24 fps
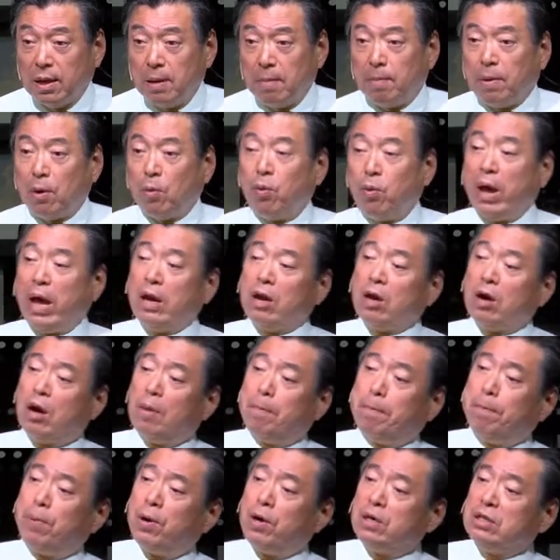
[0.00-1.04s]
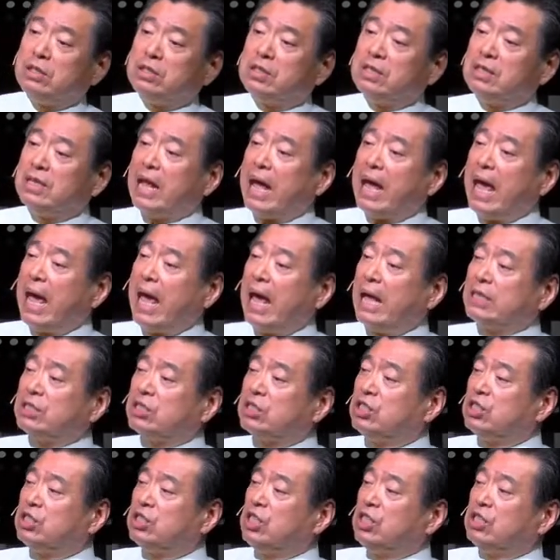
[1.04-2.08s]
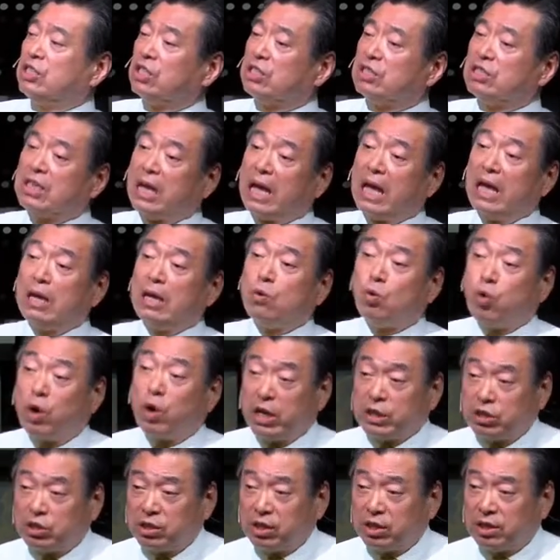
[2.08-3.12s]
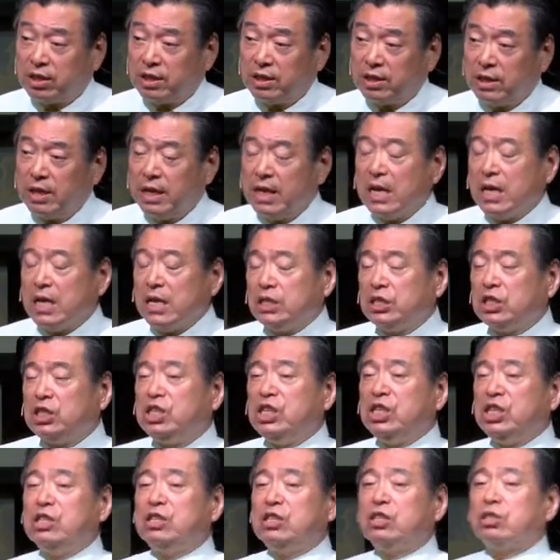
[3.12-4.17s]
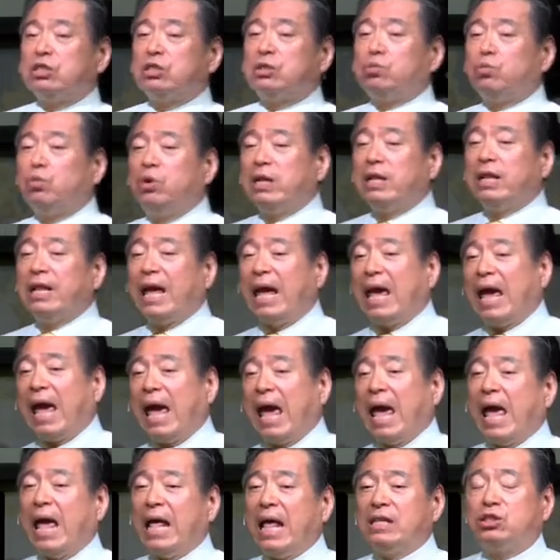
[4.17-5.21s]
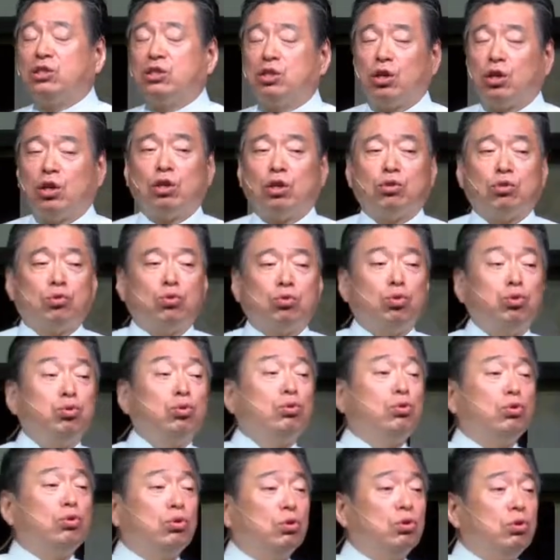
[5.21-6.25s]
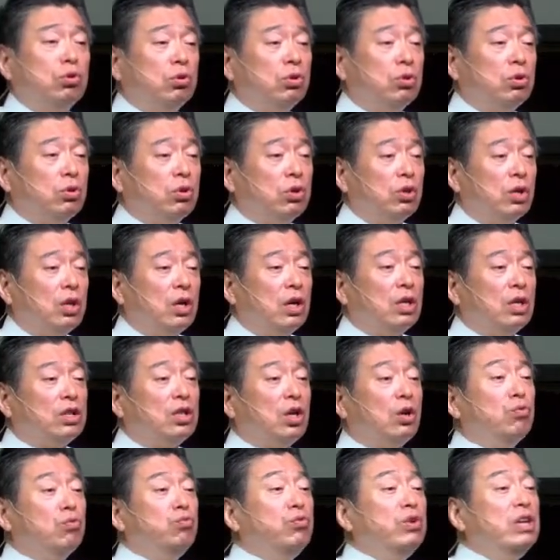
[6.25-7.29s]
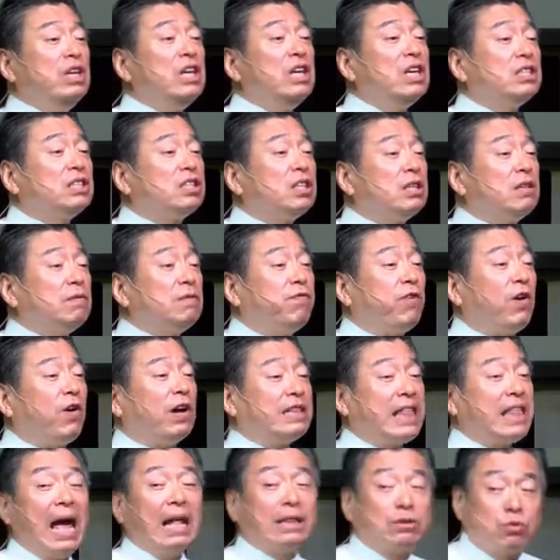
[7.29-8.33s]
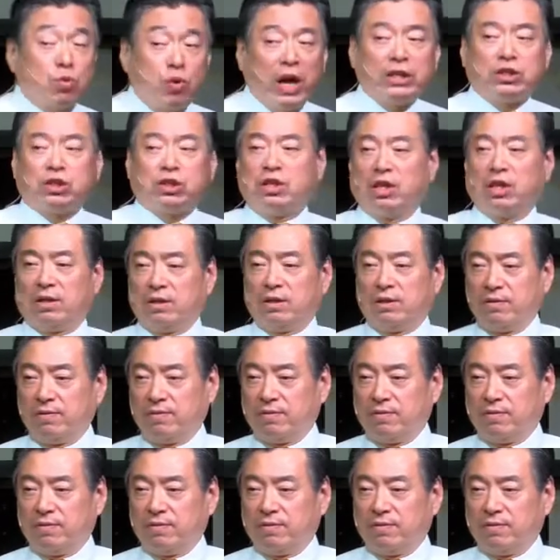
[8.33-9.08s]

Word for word: But when a person asks Jesus a question, Jesus will answer to the reason for that question.